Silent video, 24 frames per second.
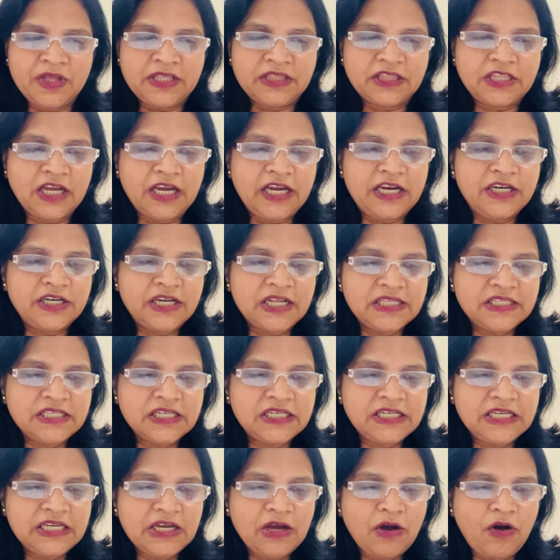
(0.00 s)
The
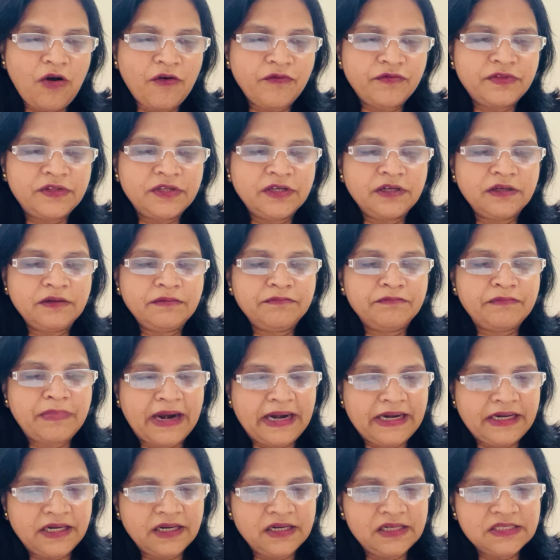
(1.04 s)
intensity of the
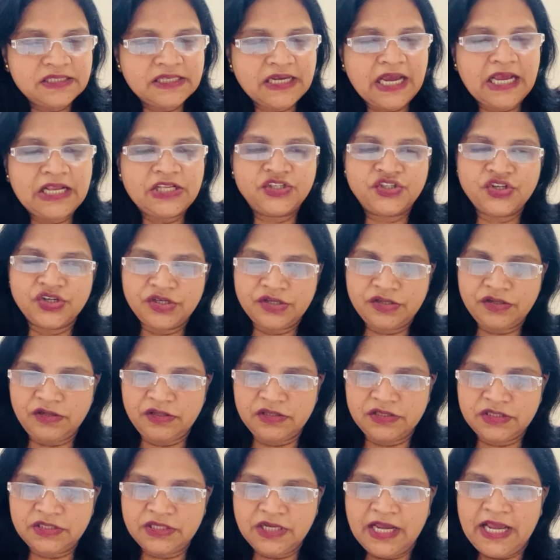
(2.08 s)
mantles and
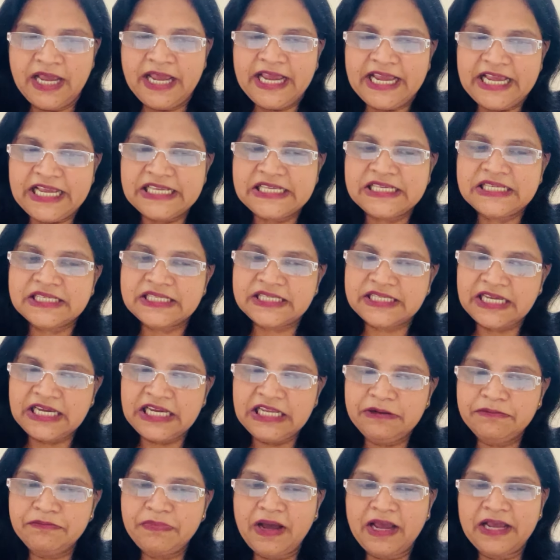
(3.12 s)
generals is
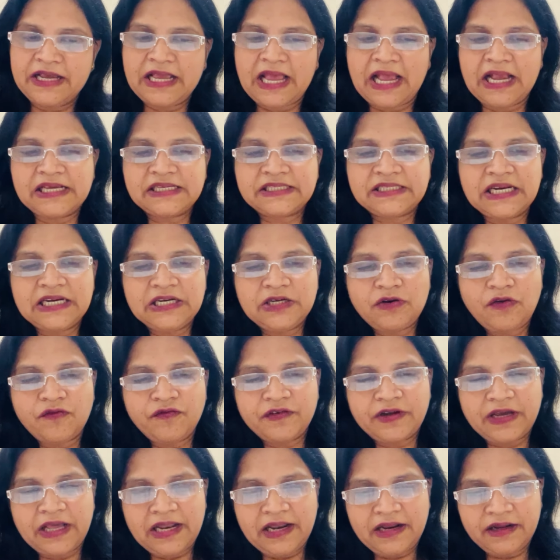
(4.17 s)
seen by extent of
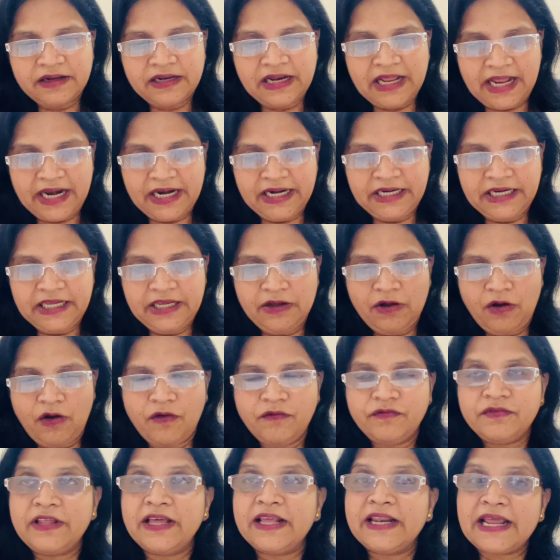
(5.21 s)
clarity
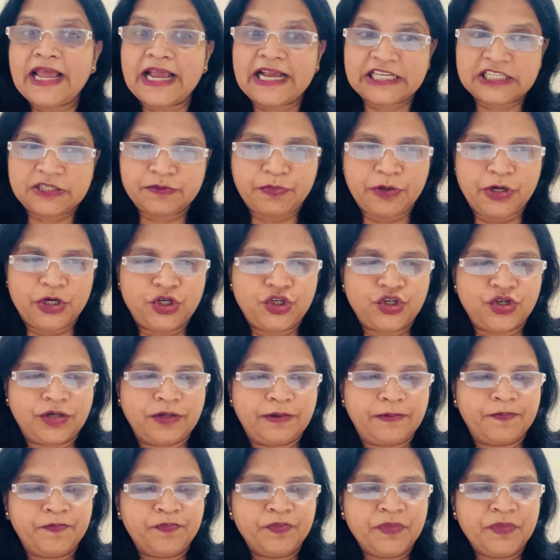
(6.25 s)
of their expression.